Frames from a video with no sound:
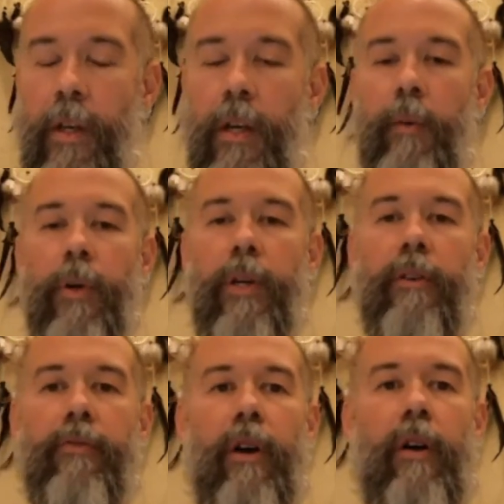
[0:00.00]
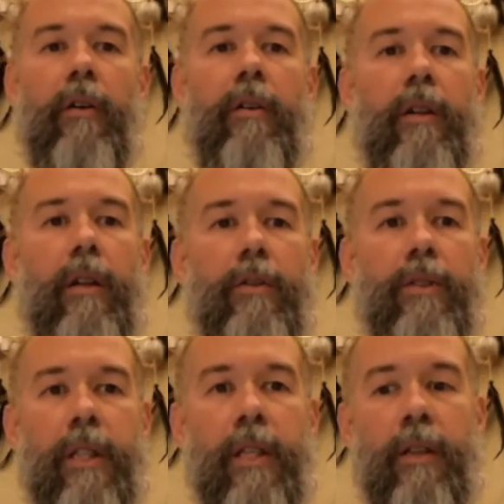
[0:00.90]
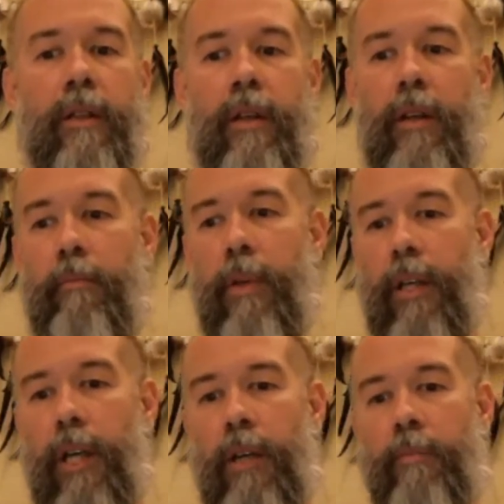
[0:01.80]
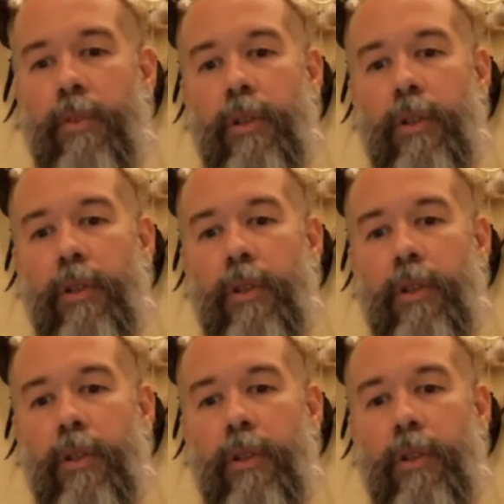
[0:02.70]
But if the heart closing becomes